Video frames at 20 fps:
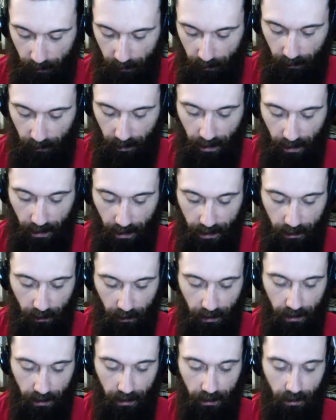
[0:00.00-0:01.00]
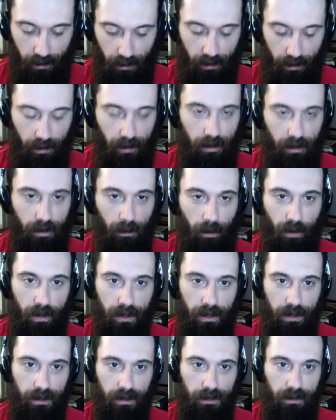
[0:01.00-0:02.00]
Anyway, the point
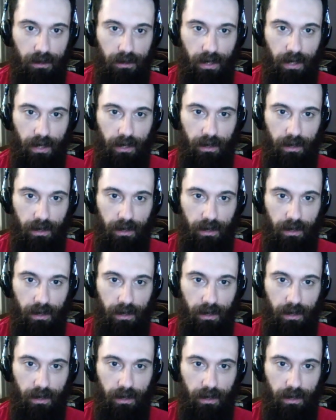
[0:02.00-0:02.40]
is that